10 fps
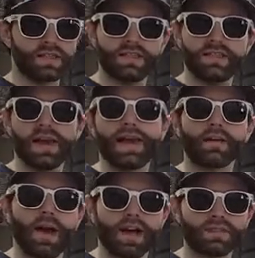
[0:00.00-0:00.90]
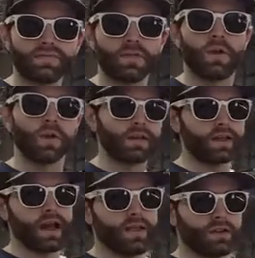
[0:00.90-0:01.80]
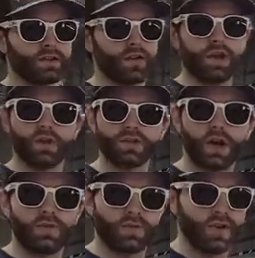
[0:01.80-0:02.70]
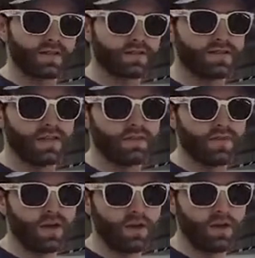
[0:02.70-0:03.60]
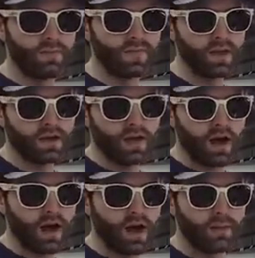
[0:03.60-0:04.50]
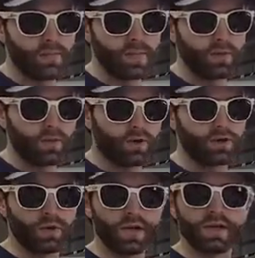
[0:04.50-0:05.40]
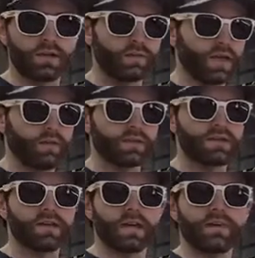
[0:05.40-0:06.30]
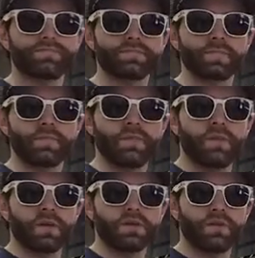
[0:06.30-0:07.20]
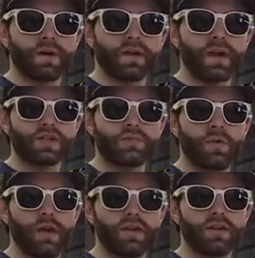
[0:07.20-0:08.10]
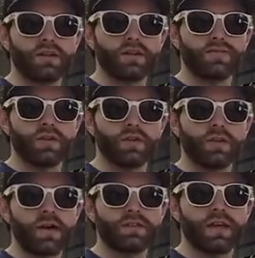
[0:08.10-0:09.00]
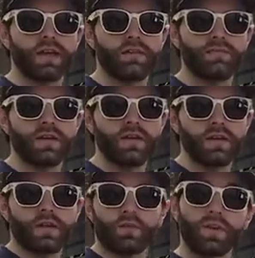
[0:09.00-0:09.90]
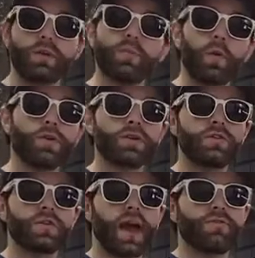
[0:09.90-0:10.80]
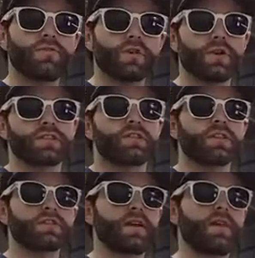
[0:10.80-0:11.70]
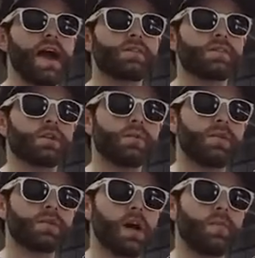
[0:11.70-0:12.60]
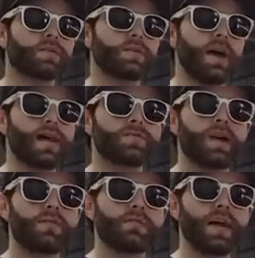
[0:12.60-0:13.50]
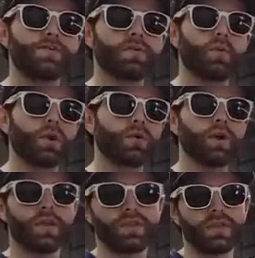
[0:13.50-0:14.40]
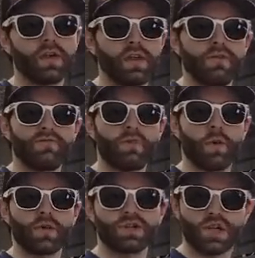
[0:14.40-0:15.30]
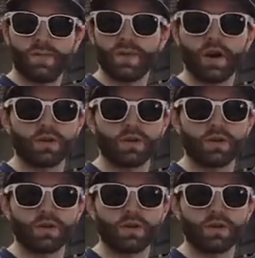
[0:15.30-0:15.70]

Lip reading: glass blowing glasses, you can see that glass flowing together. So I know it's hard for you guys to see in the video, but when you're doing it, you'll be able to see it. So my connection point is fully melted in. Really important to do that first, because then that determines how much glass we have left to work with